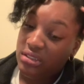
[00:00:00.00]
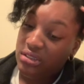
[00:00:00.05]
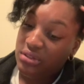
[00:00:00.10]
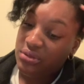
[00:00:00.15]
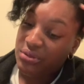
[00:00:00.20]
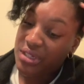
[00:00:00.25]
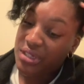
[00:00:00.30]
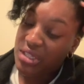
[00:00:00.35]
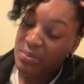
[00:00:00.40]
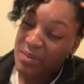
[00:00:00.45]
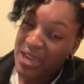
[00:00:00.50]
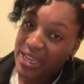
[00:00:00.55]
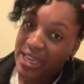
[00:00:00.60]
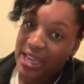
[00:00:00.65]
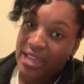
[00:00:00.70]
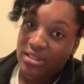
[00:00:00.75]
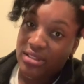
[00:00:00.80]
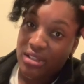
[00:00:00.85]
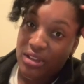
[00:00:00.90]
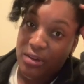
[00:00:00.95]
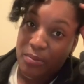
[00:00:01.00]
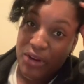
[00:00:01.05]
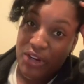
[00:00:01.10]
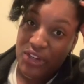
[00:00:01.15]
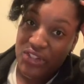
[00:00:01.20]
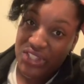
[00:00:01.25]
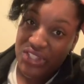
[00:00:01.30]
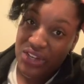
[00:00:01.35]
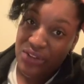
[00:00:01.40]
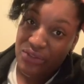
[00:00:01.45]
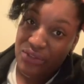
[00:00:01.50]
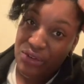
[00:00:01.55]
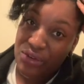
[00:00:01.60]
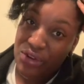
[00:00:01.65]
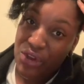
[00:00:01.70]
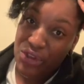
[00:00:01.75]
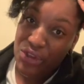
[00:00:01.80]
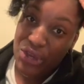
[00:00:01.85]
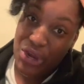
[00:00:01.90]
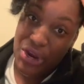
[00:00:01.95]
reach back out to a person if you know
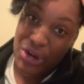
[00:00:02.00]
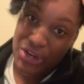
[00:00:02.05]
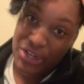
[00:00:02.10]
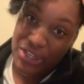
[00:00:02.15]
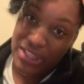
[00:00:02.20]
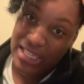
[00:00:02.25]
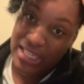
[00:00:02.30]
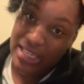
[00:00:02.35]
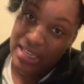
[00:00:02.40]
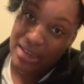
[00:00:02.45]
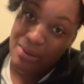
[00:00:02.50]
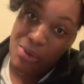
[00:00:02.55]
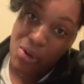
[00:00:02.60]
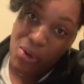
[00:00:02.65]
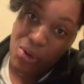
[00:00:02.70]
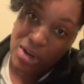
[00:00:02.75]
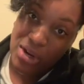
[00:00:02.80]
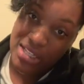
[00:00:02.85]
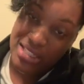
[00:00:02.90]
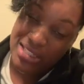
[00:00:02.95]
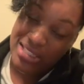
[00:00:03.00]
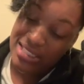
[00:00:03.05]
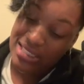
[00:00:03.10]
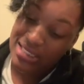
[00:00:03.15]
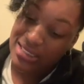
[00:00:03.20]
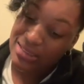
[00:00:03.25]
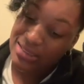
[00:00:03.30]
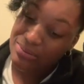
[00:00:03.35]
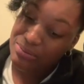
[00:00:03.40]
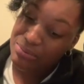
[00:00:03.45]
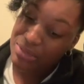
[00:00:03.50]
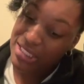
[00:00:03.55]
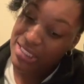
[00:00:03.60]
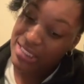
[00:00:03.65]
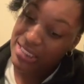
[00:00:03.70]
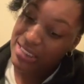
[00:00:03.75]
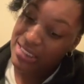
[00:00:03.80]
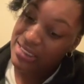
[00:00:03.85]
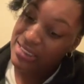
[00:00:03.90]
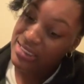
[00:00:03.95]
you hurt them, or to
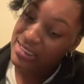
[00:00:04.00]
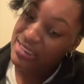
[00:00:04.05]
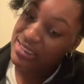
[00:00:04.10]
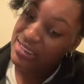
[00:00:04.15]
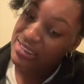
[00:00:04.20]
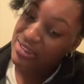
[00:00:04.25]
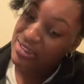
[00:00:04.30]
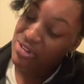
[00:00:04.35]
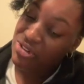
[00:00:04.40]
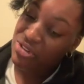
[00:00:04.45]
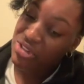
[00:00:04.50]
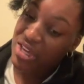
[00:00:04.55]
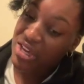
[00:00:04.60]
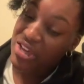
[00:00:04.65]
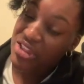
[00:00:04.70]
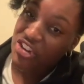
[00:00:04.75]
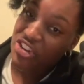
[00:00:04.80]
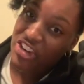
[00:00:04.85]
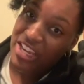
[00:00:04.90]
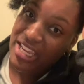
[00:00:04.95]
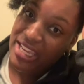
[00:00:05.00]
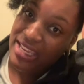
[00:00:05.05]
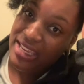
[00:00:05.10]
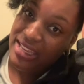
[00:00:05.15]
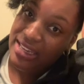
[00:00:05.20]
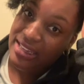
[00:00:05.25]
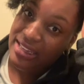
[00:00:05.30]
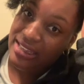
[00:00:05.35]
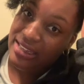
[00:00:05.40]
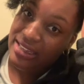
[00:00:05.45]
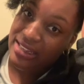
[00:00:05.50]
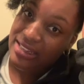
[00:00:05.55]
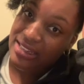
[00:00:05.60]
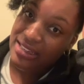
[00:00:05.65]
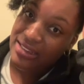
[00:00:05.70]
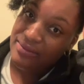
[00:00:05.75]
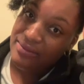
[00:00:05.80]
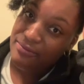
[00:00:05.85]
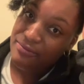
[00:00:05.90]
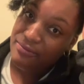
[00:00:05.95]
be on the other end and
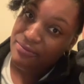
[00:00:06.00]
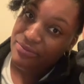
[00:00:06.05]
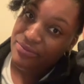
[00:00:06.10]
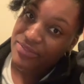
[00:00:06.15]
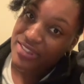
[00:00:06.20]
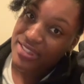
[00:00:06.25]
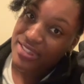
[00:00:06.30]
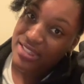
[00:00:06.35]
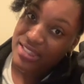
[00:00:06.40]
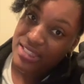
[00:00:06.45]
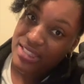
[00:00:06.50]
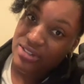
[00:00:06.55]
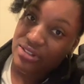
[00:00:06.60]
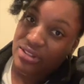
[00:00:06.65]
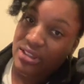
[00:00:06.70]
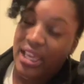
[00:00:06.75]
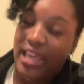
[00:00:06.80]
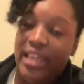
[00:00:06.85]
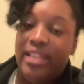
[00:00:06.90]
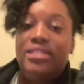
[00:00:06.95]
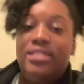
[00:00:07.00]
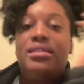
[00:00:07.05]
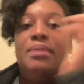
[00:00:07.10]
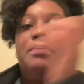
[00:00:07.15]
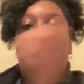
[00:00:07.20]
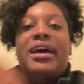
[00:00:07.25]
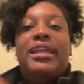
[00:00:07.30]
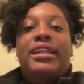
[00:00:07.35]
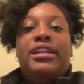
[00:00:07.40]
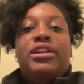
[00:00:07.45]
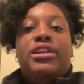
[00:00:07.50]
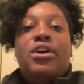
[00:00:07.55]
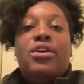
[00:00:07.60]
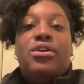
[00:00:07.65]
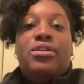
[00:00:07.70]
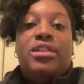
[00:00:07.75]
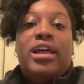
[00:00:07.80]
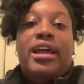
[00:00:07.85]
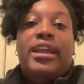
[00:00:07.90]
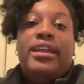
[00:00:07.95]
still let somebody know,
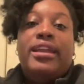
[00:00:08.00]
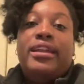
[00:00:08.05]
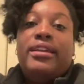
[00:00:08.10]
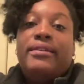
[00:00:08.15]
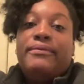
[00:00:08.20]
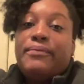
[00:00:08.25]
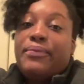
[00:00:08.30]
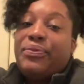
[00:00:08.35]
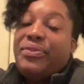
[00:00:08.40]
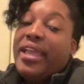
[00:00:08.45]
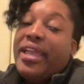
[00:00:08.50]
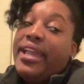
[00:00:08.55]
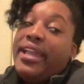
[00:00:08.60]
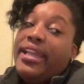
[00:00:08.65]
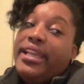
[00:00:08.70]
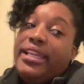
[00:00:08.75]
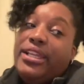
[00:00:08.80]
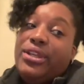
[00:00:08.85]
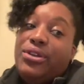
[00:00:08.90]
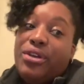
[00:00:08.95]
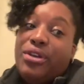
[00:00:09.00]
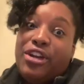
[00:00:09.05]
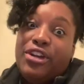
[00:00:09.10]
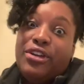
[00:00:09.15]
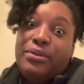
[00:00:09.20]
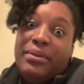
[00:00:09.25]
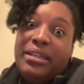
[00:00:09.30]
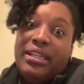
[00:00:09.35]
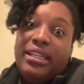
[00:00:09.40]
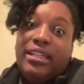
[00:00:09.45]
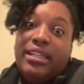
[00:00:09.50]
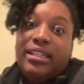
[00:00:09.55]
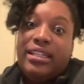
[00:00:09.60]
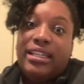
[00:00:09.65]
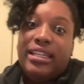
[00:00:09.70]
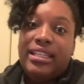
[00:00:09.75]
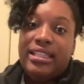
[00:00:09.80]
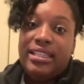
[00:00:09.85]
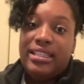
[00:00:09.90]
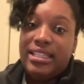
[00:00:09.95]
like, hey, you hurt me
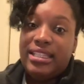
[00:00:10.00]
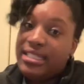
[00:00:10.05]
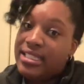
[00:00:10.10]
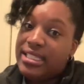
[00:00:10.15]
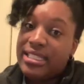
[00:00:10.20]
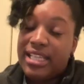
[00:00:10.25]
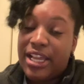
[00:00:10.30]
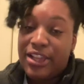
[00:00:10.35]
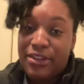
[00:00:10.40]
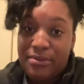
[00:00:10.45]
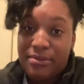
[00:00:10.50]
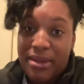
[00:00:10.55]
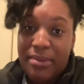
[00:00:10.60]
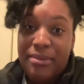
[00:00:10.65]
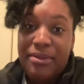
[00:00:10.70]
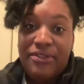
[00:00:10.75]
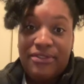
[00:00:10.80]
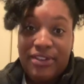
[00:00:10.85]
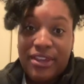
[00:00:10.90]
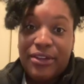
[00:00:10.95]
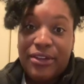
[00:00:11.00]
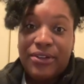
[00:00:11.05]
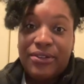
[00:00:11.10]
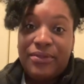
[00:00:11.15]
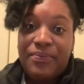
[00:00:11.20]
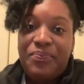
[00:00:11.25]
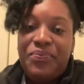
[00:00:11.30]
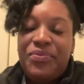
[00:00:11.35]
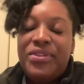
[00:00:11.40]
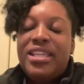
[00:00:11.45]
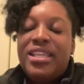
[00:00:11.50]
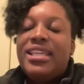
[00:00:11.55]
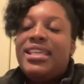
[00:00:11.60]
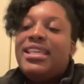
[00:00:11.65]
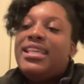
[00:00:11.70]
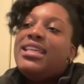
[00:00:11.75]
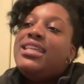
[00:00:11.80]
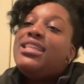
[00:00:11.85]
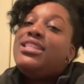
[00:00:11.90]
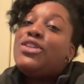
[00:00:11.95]
and this is how you make me feel.
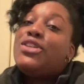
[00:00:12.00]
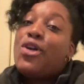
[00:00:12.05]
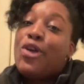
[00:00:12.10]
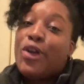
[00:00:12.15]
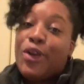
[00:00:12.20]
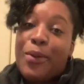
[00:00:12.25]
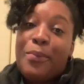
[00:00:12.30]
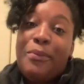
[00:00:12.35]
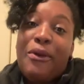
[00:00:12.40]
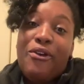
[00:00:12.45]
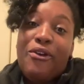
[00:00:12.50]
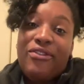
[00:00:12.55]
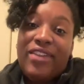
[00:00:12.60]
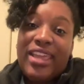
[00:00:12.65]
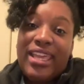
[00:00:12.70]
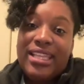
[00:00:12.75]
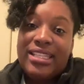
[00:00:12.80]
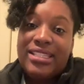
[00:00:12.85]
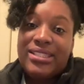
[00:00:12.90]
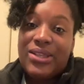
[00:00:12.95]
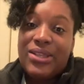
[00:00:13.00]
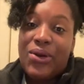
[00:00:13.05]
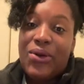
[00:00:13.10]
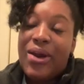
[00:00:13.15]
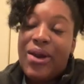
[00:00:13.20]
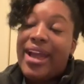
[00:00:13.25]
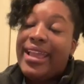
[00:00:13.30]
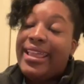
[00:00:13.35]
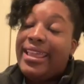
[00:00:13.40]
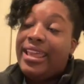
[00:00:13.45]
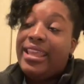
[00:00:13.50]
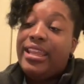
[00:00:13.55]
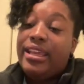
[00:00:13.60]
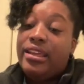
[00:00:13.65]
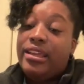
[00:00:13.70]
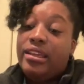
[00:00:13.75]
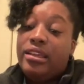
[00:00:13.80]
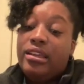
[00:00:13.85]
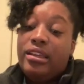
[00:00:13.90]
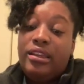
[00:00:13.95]
It's hard on both ends, so I get
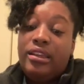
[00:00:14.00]
it.